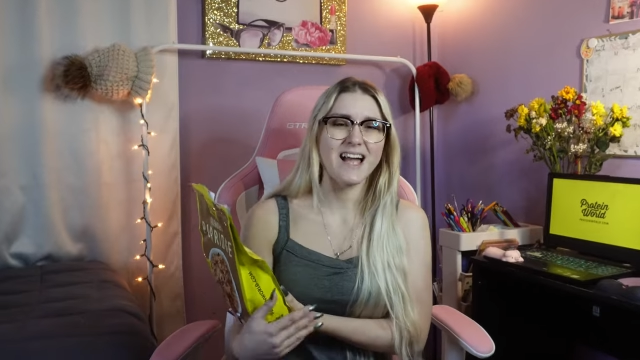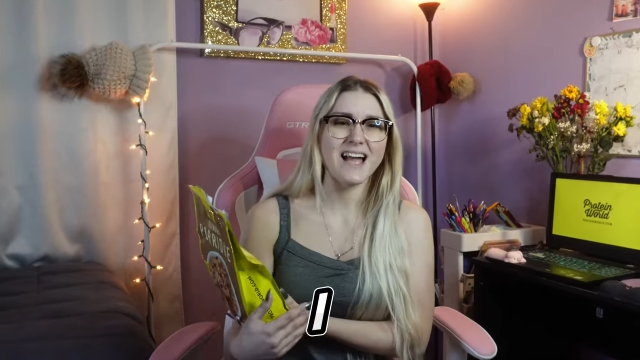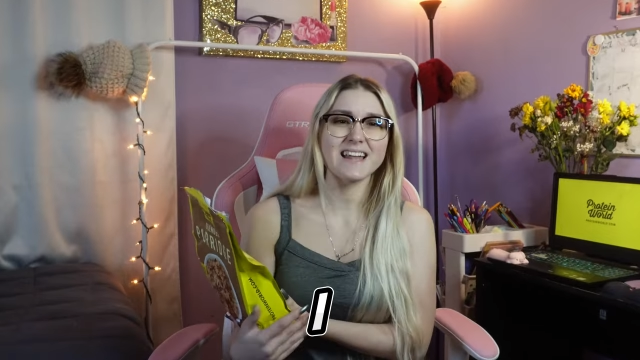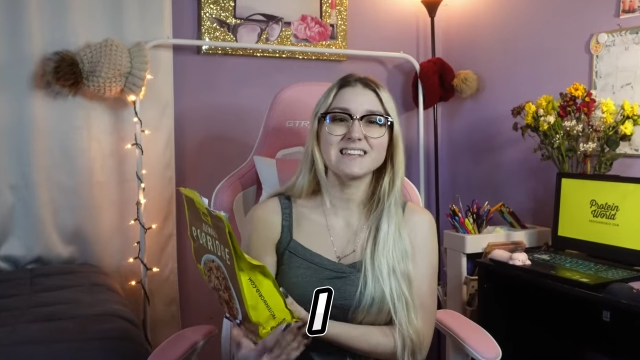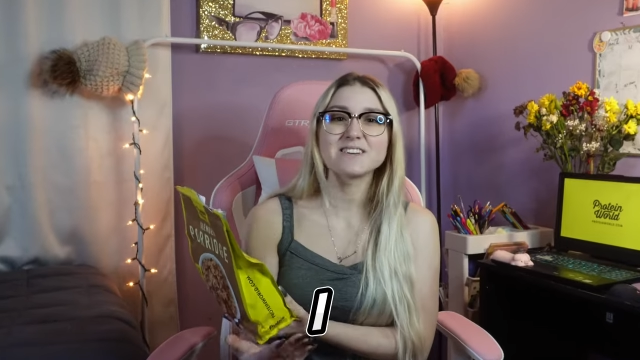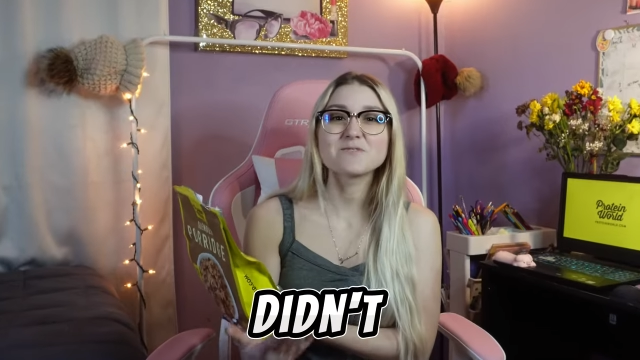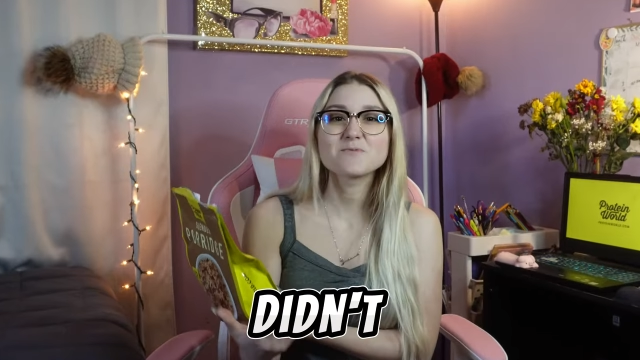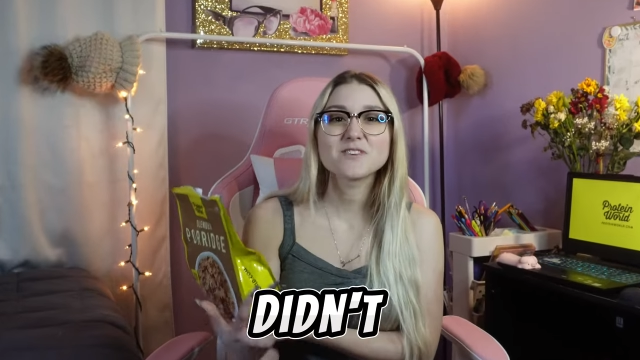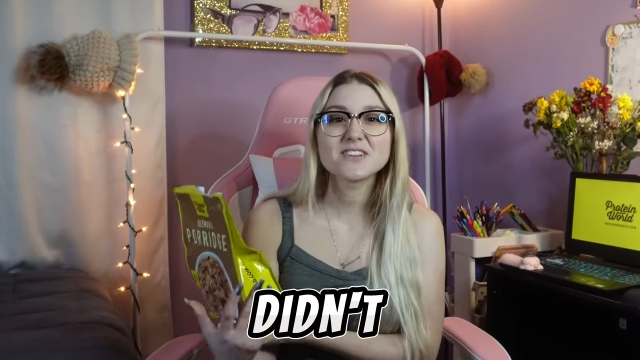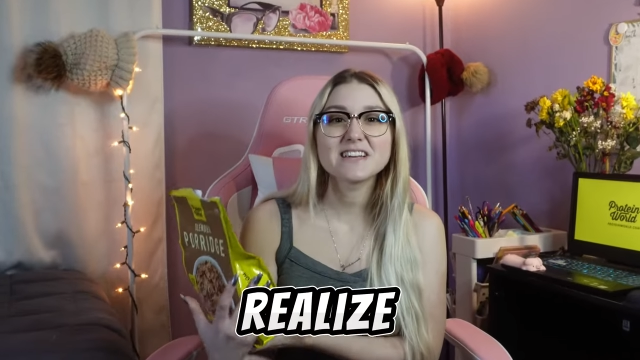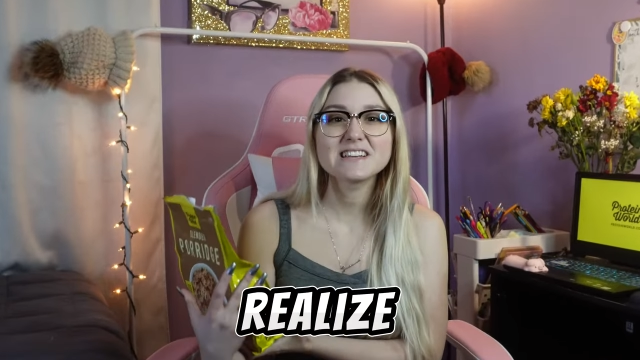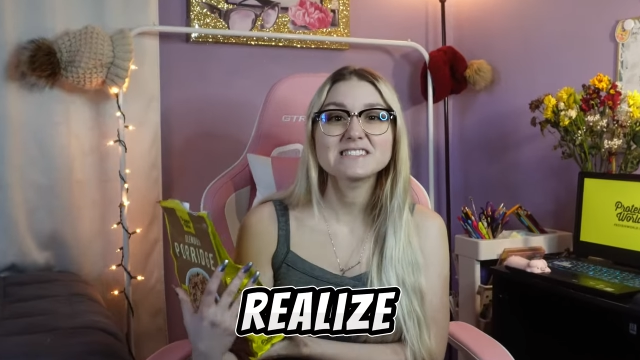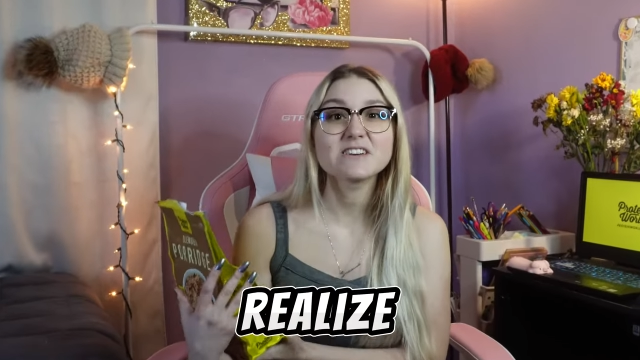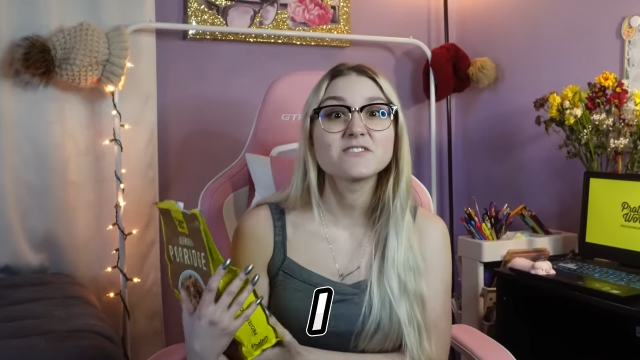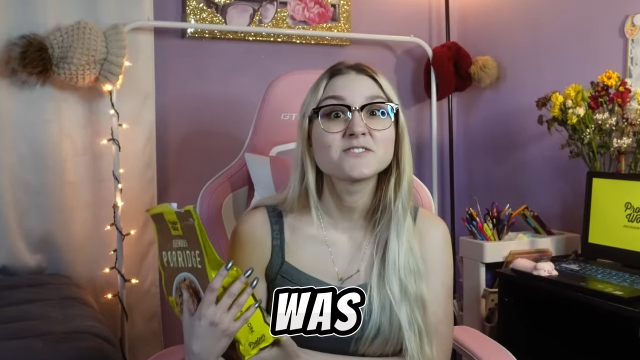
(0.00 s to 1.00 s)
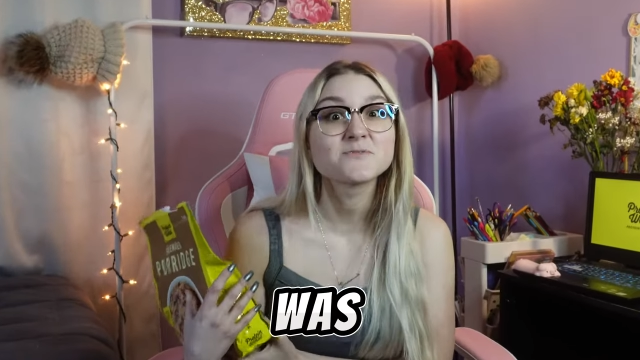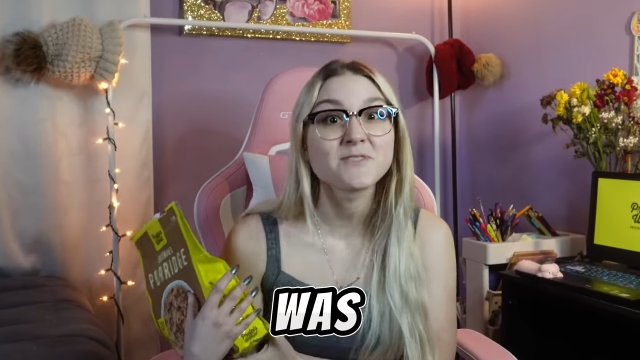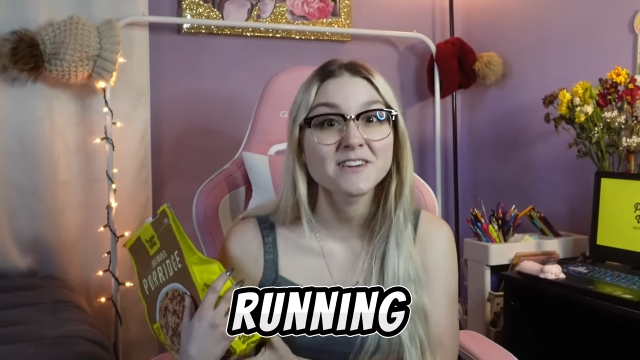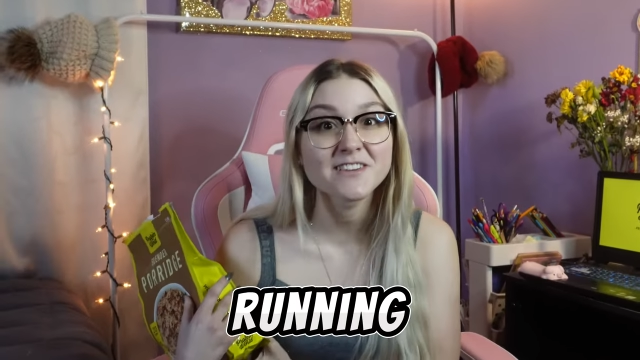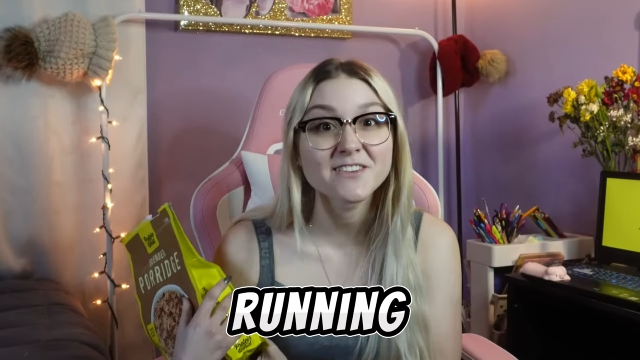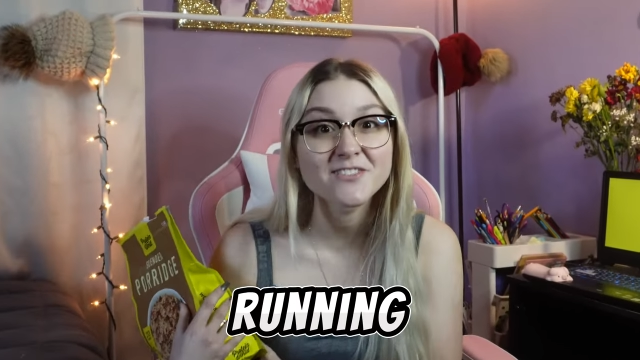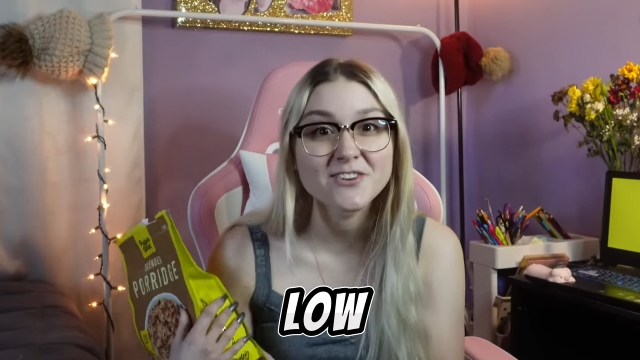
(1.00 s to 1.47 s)
I didn't realize I was
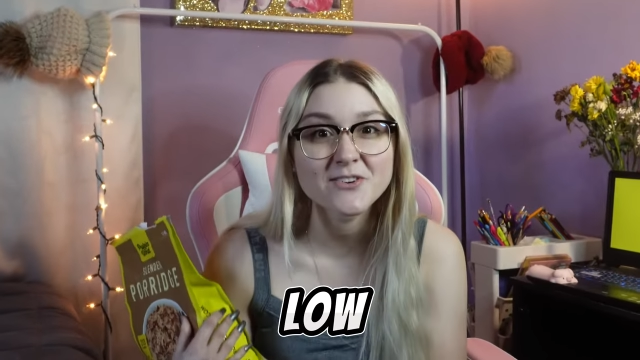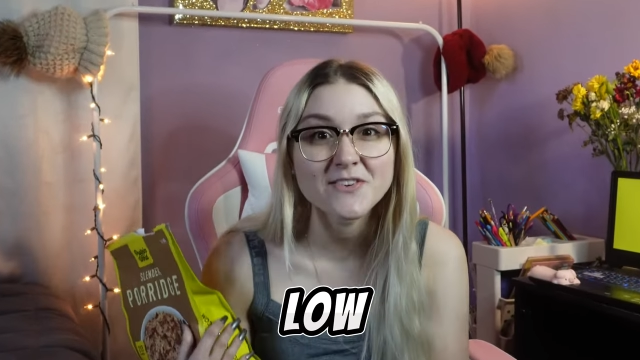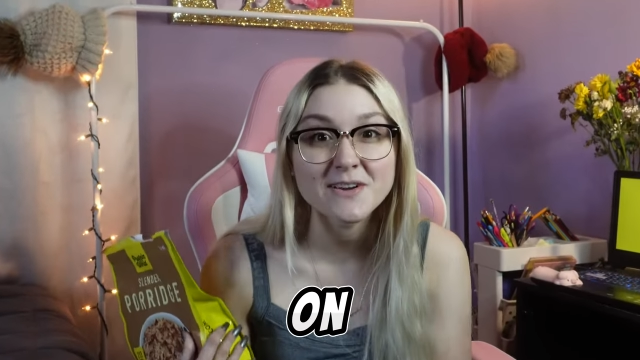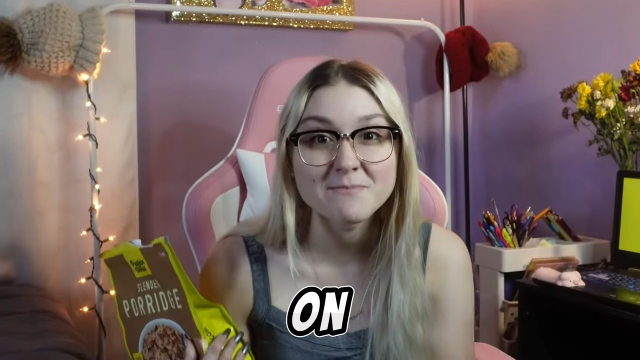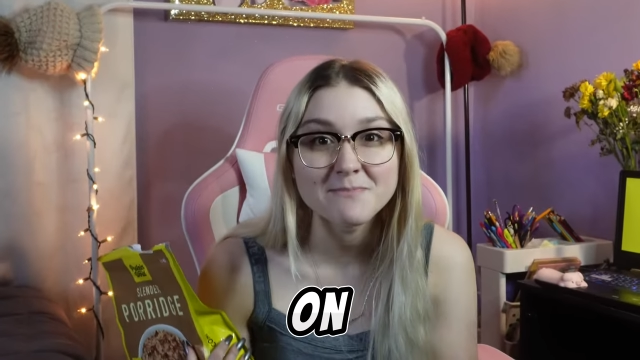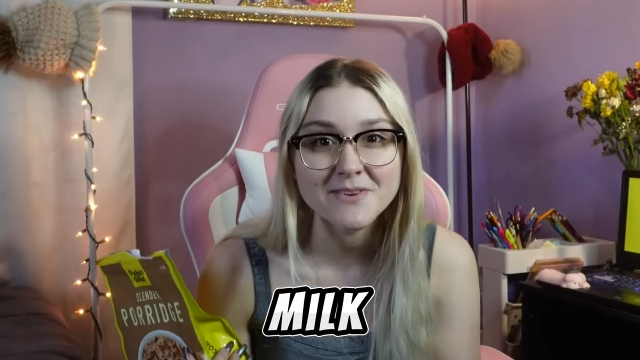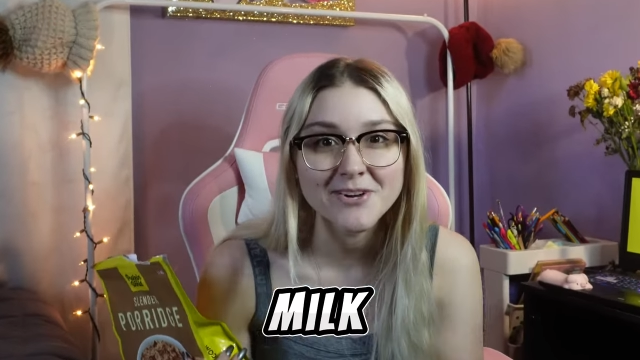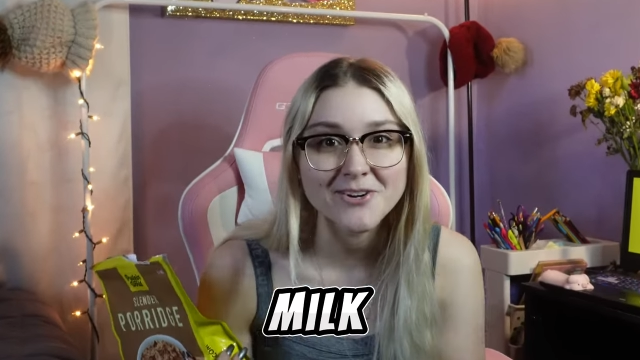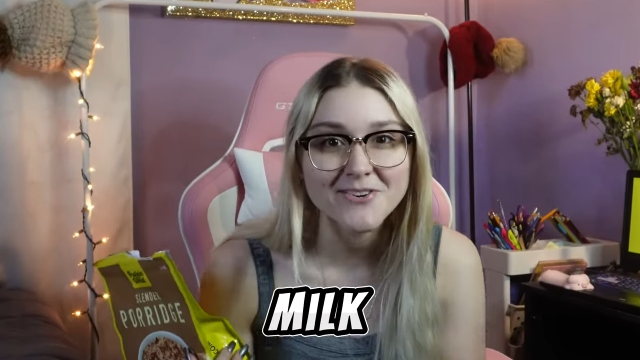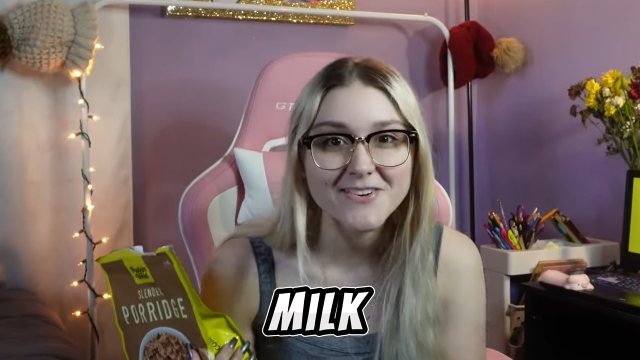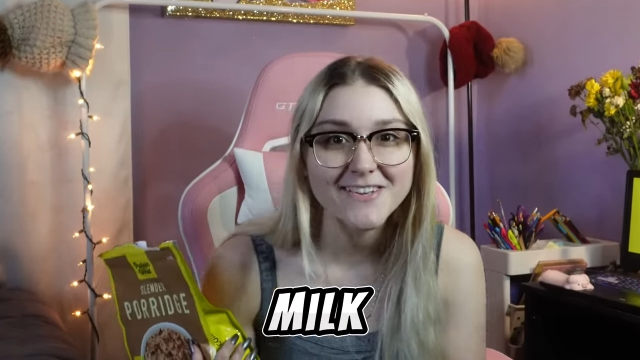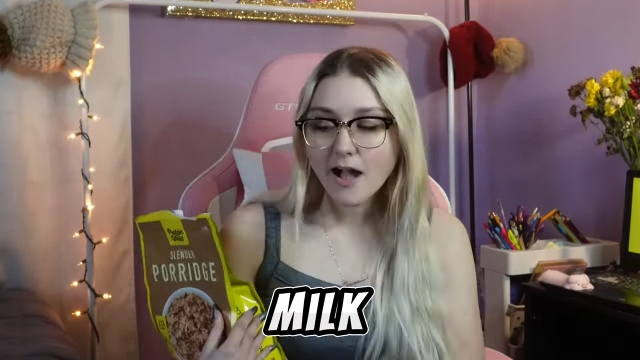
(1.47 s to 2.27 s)
running low on milk.